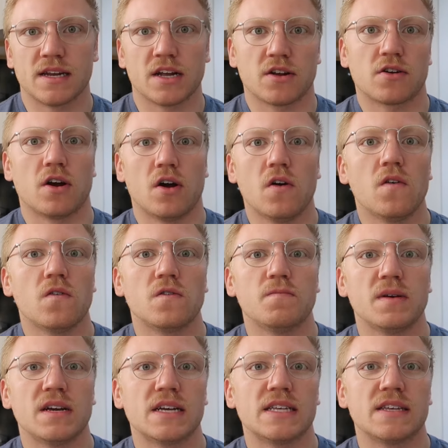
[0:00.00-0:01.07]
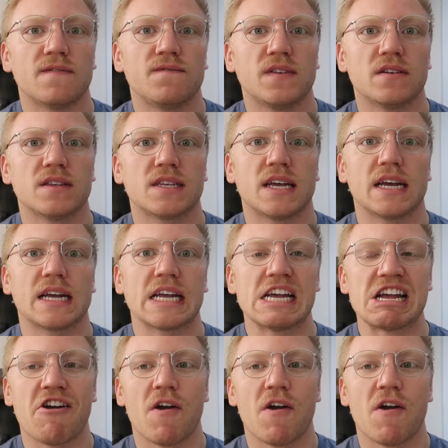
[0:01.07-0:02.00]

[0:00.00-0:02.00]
not your own because it feels like